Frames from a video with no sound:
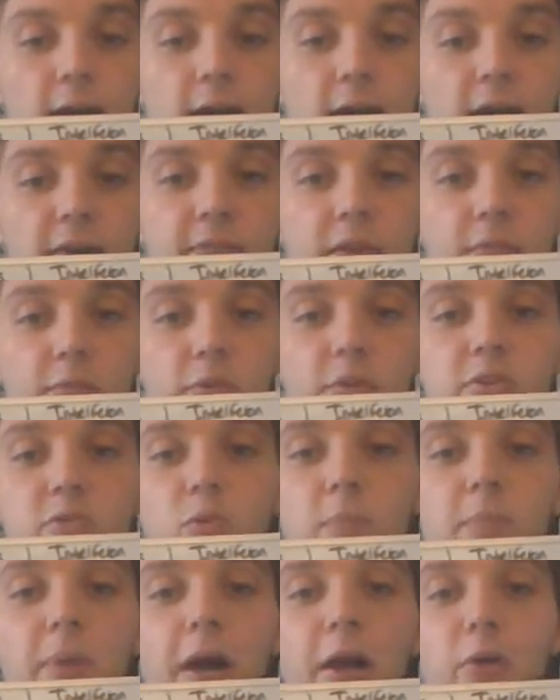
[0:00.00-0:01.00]
is
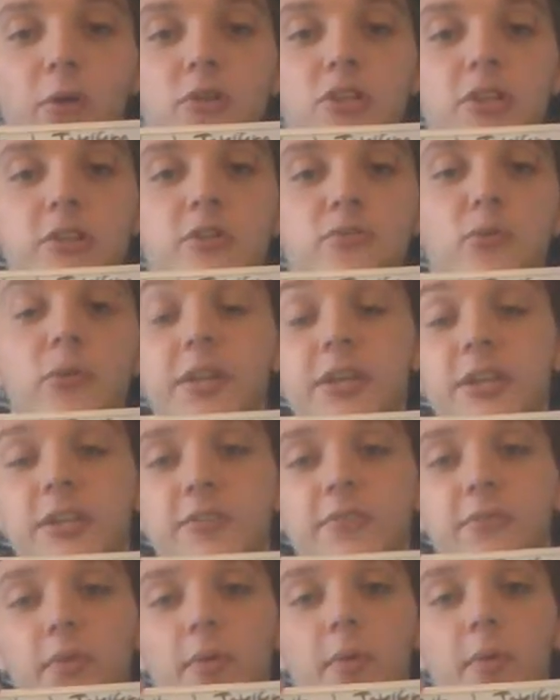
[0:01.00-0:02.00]
when pyrogens released
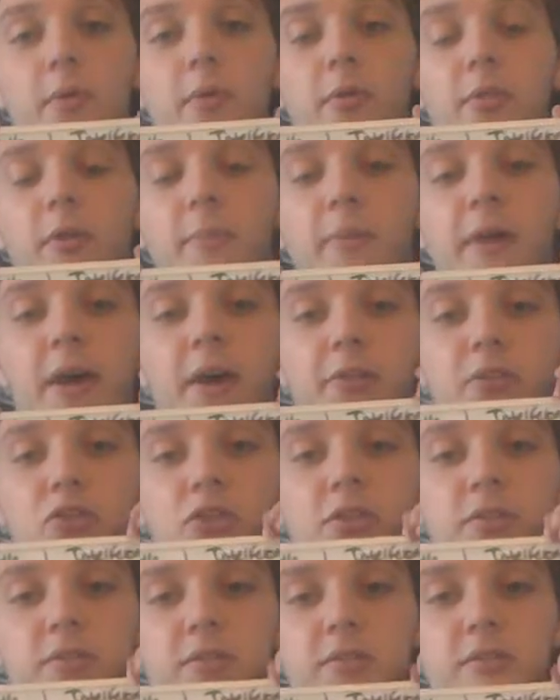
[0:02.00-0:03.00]
from the
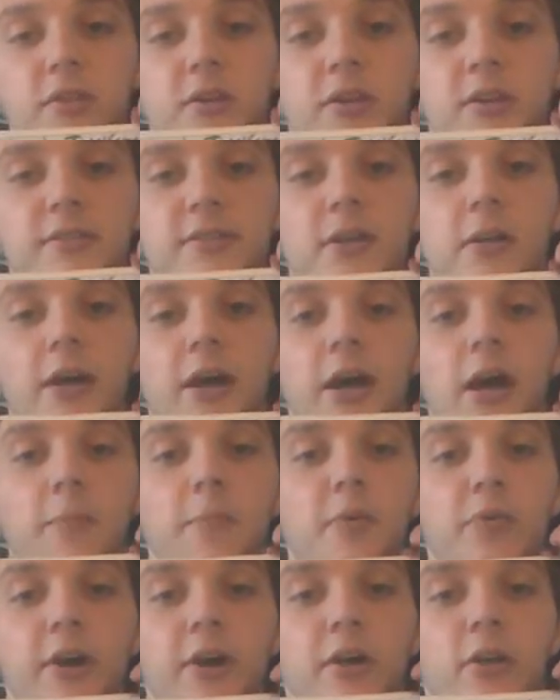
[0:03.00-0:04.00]
pathogens tell the
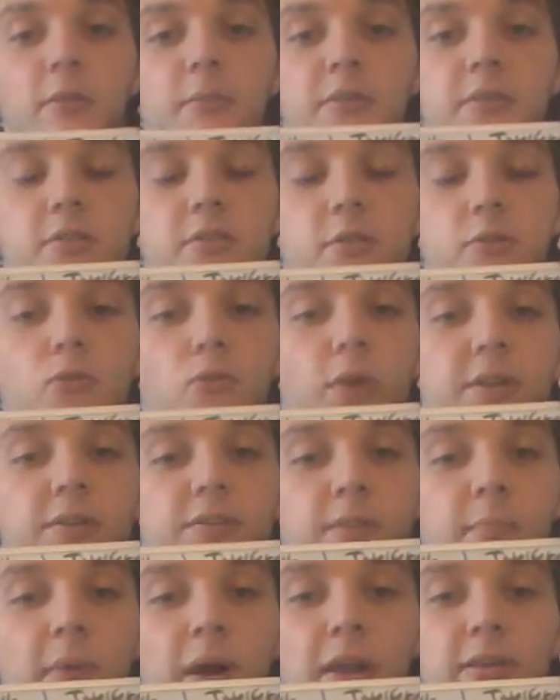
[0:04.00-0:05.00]
hypothalamus to raise
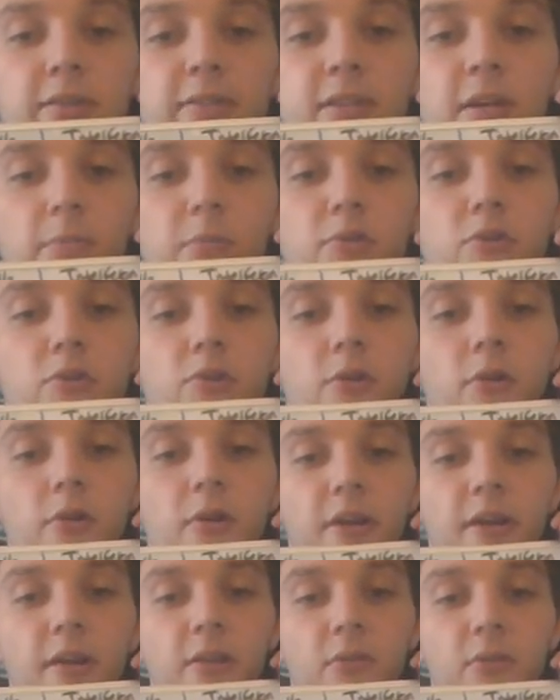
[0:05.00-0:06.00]
the body temperature,
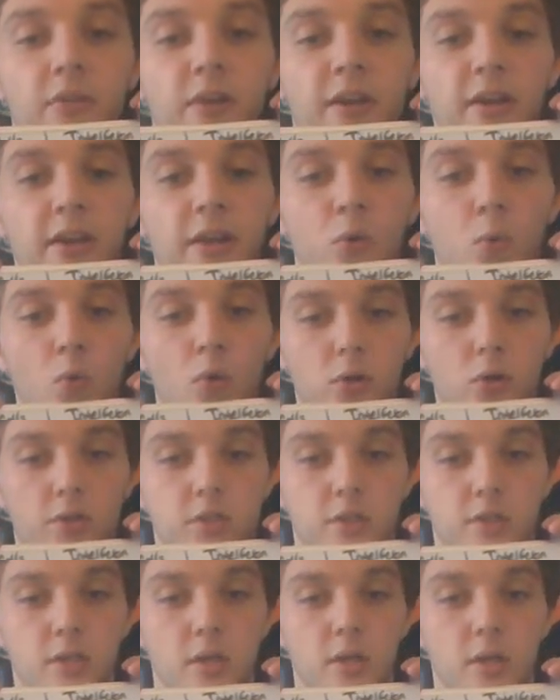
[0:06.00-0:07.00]
and then it
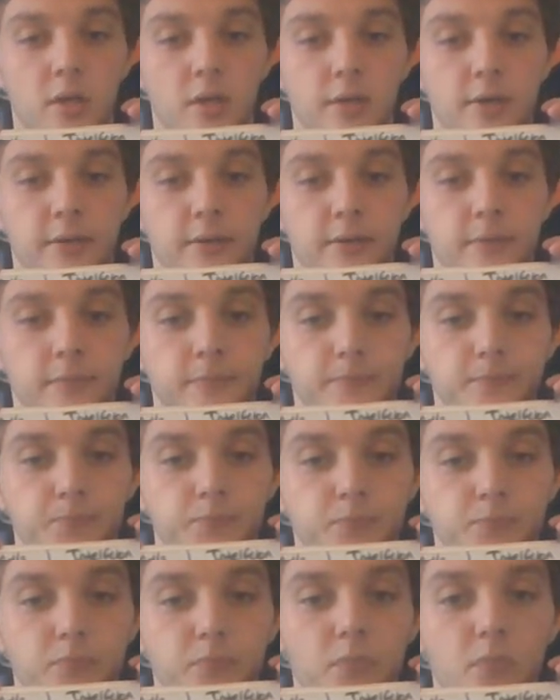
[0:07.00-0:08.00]
works
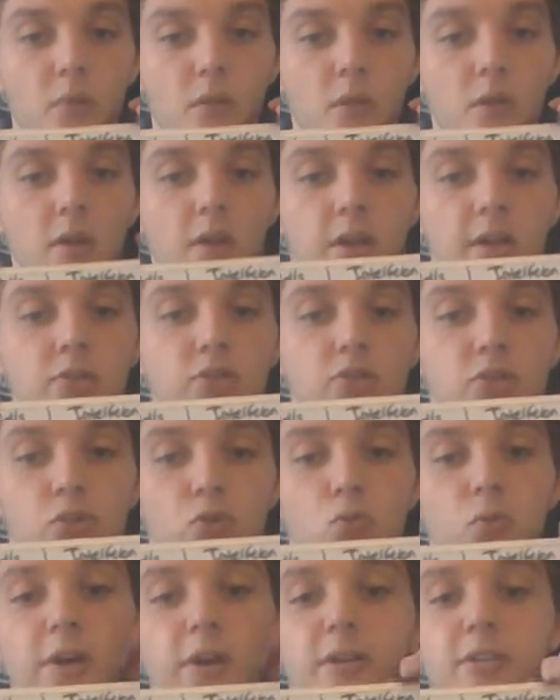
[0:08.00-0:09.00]
in two
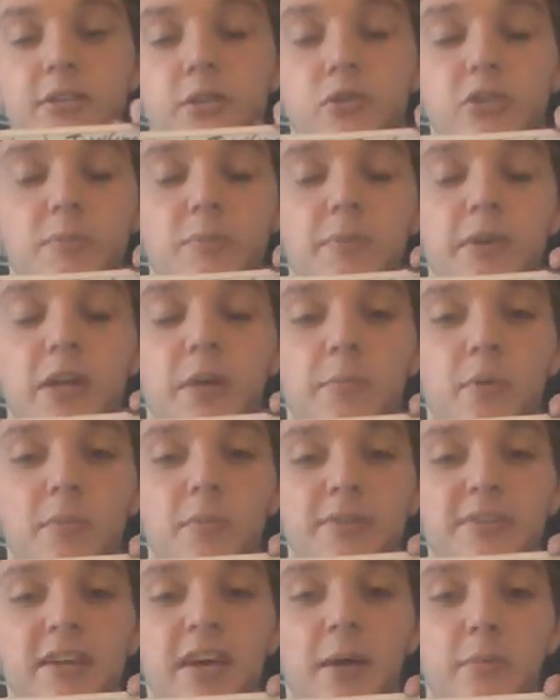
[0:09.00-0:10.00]
ways. It'll speed up your
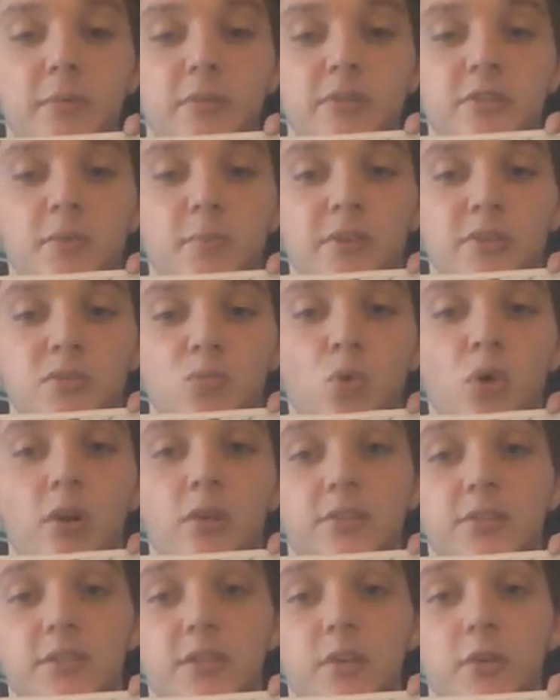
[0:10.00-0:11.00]
metabolism as well
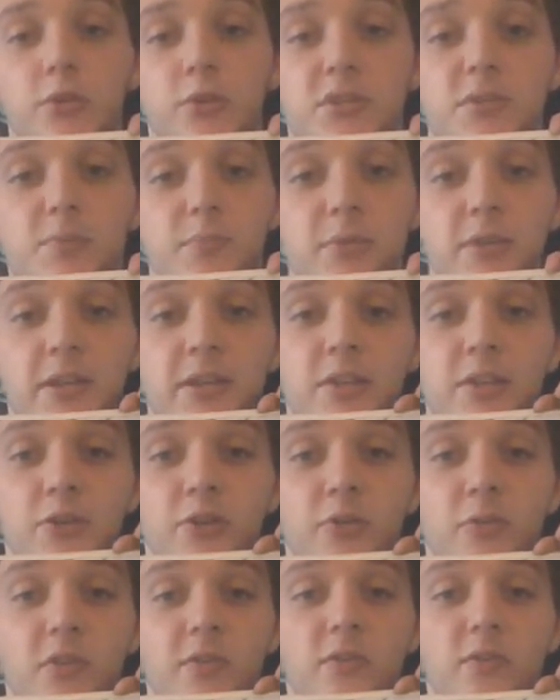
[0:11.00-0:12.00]
as tell your spleen and your
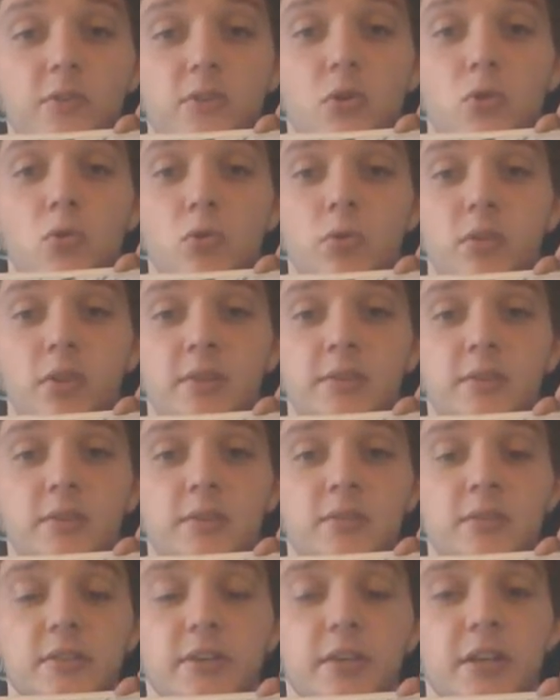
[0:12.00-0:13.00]
liver to hold on to the
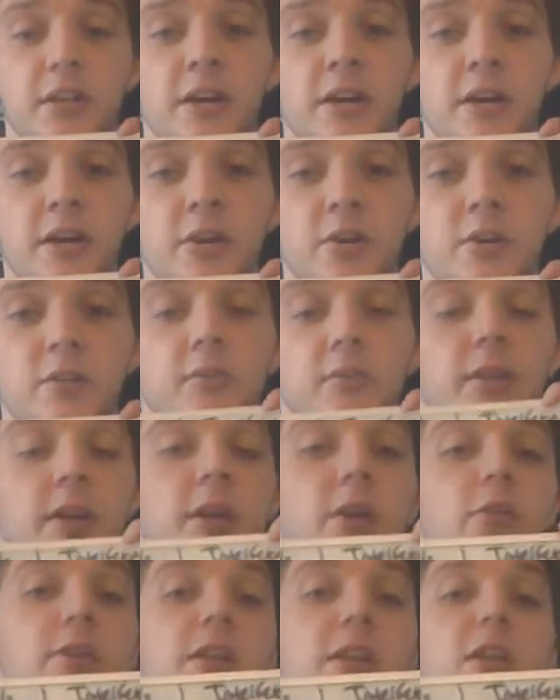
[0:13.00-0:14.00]
zinc and iron that
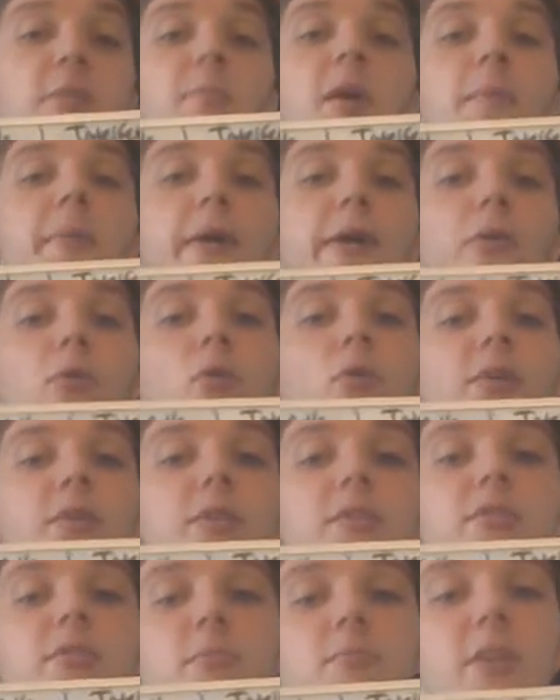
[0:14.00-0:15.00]
are needed by
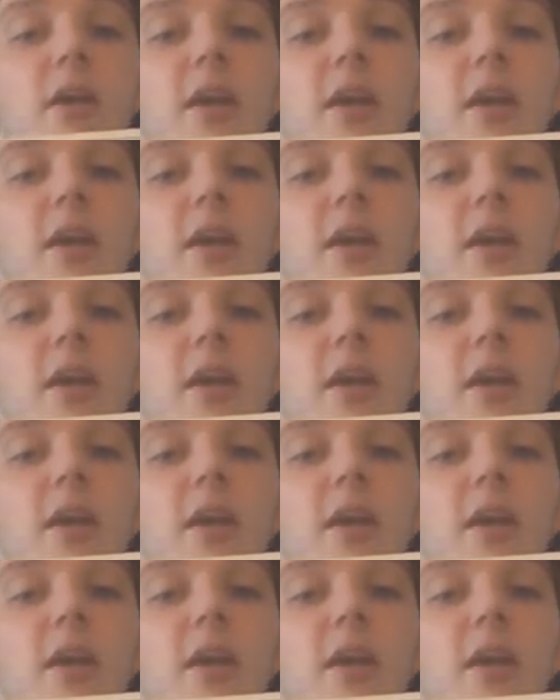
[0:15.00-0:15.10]
microorganisms.